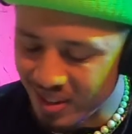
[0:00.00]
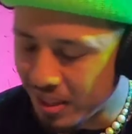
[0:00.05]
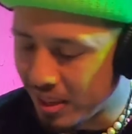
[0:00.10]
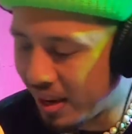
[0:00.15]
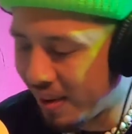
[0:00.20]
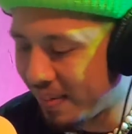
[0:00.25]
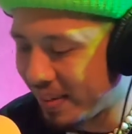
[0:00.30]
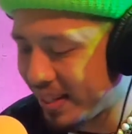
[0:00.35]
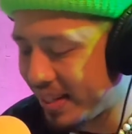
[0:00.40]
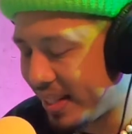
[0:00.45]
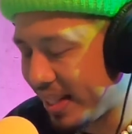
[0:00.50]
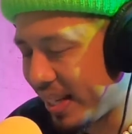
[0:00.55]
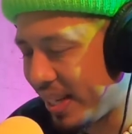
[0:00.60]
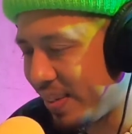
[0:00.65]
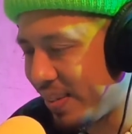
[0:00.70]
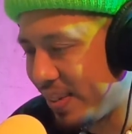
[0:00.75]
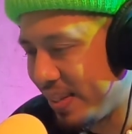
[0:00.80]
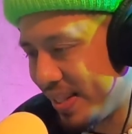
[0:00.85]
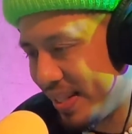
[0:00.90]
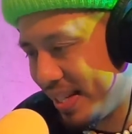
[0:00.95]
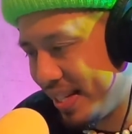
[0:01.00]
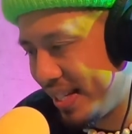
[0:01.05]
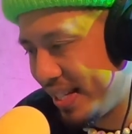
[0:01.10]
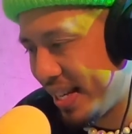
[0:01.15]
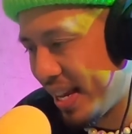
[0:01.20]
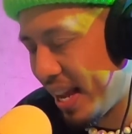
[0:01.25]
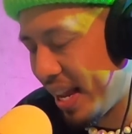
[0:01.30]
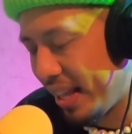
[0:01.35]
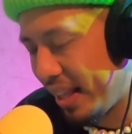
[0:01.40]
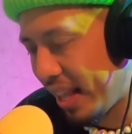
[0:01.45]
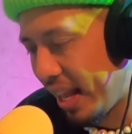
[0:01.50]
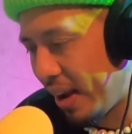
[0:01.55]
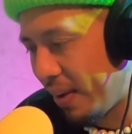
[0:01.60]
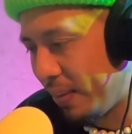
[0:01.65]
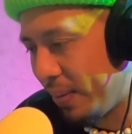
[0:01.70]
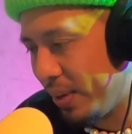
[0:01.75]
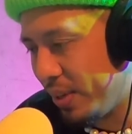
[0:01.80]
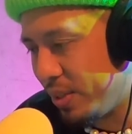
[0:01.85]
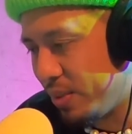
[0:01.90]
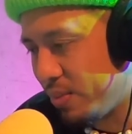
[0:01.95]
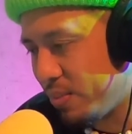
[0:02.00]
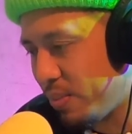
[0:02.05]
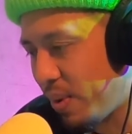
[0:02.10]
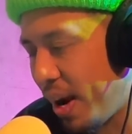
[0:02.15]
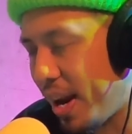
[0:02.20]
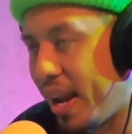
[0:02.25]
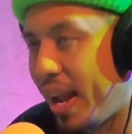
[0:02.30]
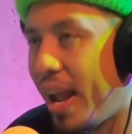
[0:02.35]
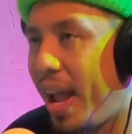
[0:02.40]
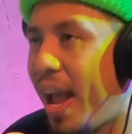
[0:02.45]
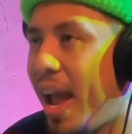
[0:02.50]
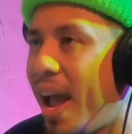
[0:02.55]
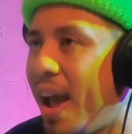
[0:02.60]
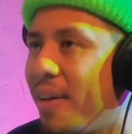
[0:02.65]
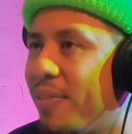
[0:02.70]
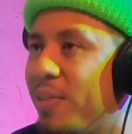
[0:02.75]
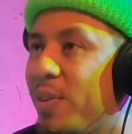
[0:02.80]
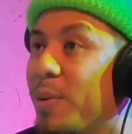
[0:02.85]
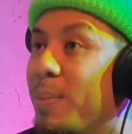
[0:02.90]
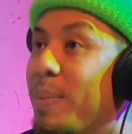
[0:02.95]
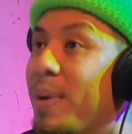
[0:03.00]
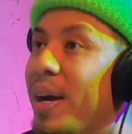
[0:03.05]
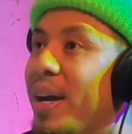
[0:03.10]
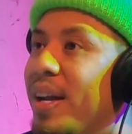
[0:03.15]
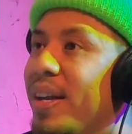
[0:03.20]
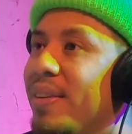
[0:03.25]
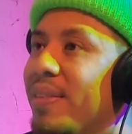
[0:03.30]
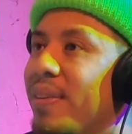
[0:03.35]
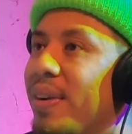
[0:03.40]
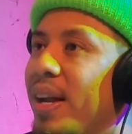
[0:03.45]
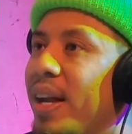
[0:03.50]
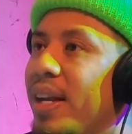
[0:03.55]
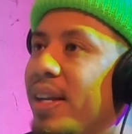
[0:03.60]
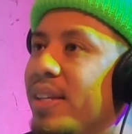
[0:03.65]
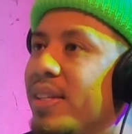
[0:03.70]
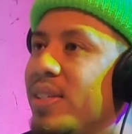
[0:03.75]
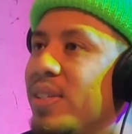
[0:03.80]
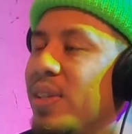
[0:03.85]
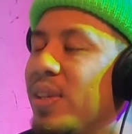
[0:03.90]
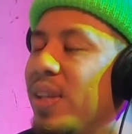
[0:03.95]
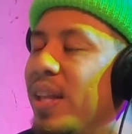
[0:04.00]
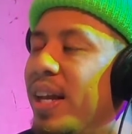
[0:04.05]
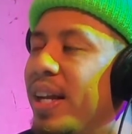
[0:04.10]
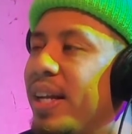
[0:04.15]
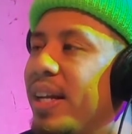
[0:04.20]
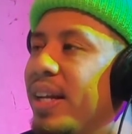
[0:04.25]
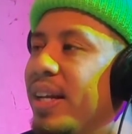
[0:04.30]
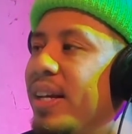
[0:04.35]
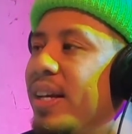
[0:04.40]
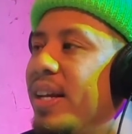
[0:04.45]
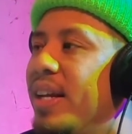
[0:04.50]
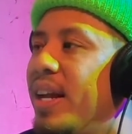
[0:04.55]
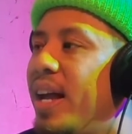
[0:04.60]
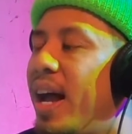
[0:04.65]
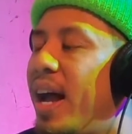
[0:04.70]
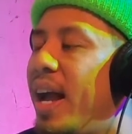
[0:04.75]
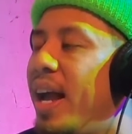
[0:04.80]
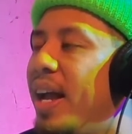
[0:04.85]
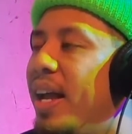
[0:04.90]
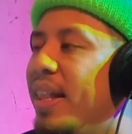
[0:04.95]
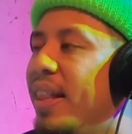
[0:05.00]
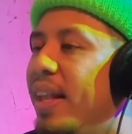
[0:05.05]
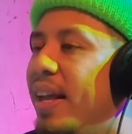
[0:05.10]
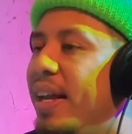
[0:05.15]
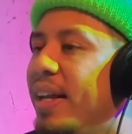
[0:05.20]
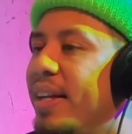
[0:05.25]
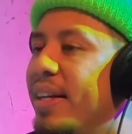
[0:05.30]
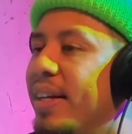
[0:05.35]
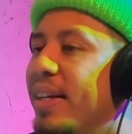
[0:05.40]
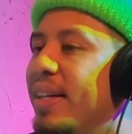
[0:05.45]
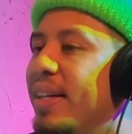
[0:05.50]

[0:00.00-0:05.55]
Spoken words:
obviously he was the set that was right after mine, right? So like, I had like